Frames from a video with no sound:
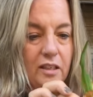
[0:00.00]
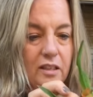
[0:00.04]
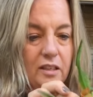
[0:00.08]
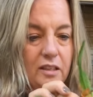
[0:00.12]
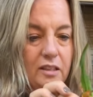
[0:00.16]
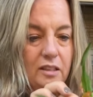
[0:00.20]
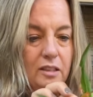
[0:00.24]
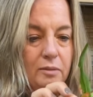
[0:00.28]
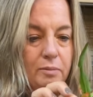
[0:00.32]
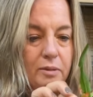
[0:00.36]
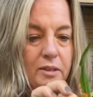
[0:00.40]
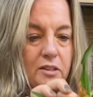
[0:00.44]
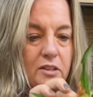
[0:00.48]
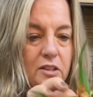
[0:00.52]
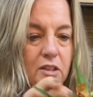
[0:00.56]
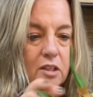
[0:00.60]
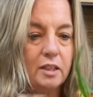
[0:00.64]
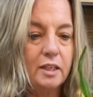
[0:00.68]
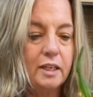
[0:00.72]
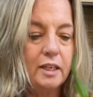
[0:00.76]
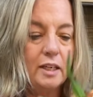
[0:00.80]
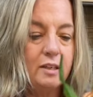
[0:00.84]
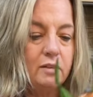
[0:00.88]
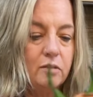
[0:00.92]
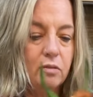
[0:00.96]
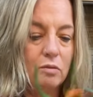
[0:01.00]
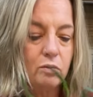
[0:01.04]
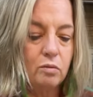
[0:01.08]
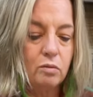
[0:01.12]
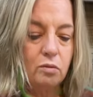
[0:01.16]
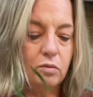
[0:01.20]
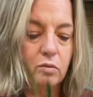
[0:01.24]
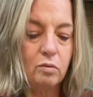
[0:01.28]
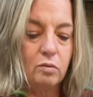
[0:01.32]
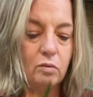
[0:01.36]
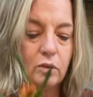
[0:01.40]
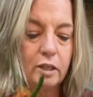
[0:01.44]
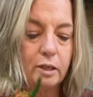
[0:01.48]
Depends on
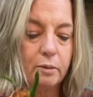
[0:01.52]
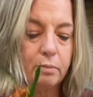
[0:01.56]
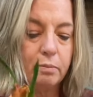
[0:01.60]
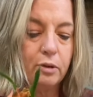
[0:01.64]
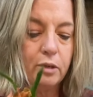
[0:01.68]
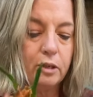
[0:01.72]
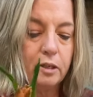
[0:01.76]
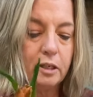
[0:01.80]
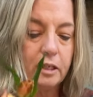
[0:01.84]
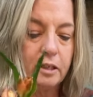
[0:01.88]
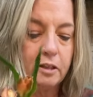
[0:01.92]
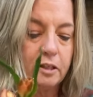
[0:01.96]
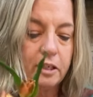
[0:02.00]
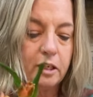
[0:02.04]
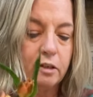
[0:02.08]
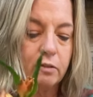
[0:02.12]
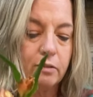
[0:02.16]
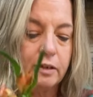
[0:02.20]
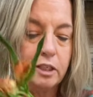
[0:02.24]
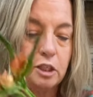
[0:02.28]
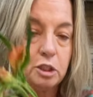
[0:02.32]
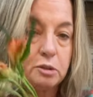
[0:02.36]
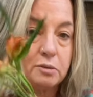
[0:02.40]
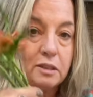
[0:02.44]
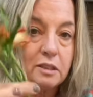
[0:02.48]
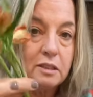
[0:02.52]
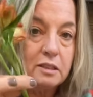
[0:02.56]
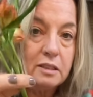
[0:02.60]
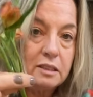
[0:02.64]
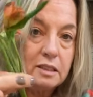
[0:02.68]
when I put it in the arrangement,